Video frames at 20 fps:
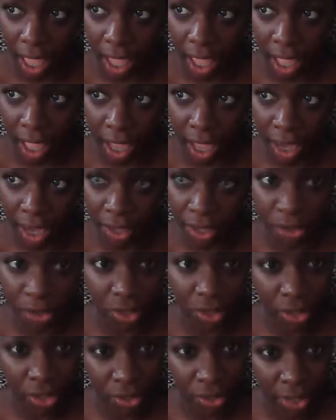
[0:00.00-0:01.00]
And he
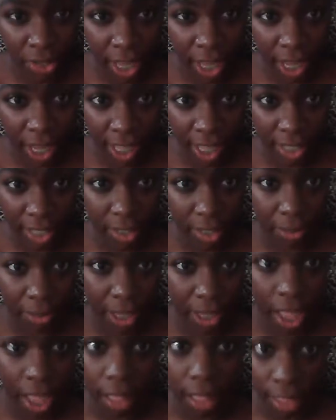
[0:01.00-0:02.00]
used to use that against
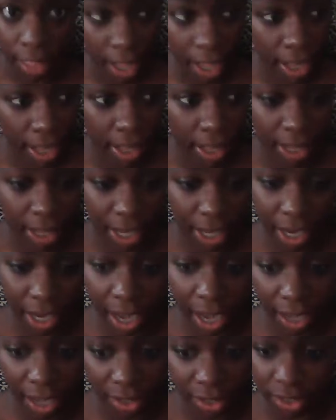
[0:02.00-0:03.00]
me a lot. And
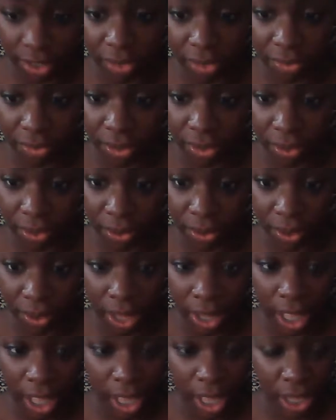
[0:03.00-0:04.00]
I used to feel
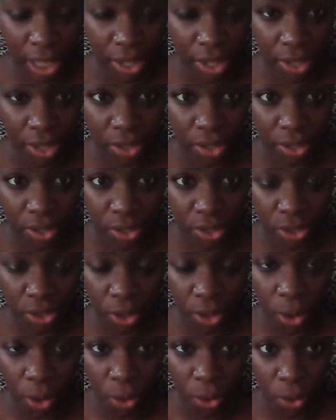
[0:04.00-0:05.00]

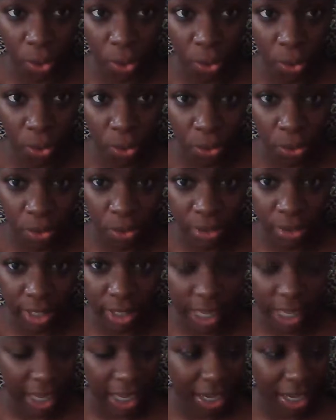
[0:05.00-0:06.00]
so
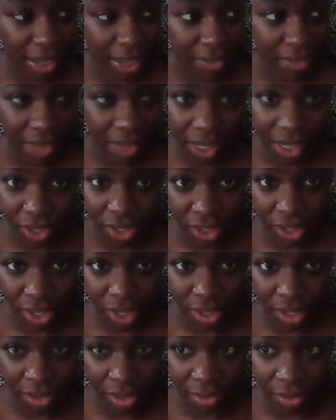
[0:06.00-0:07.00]
taken advantage
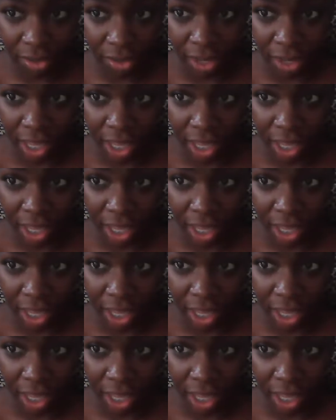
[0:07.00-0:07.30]
of.